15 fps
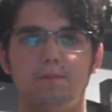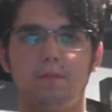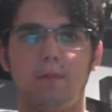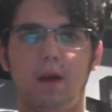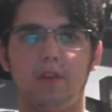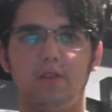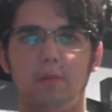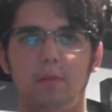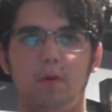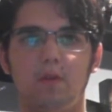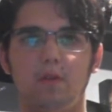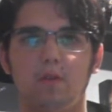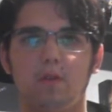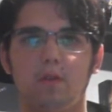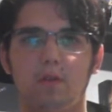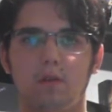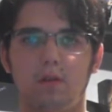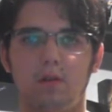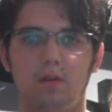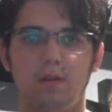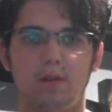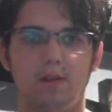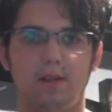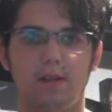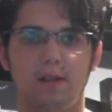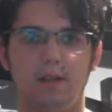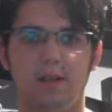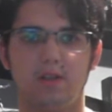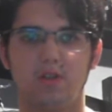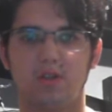I suppose
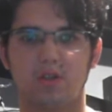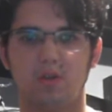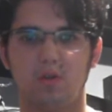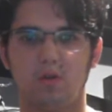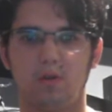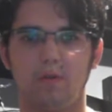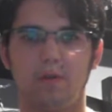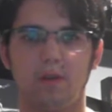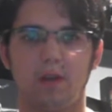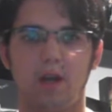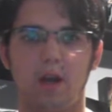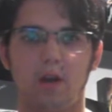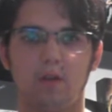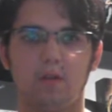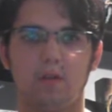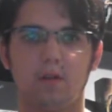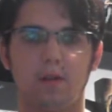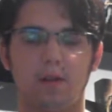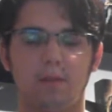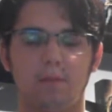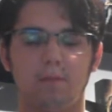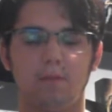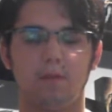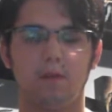it's just cooler for the character, and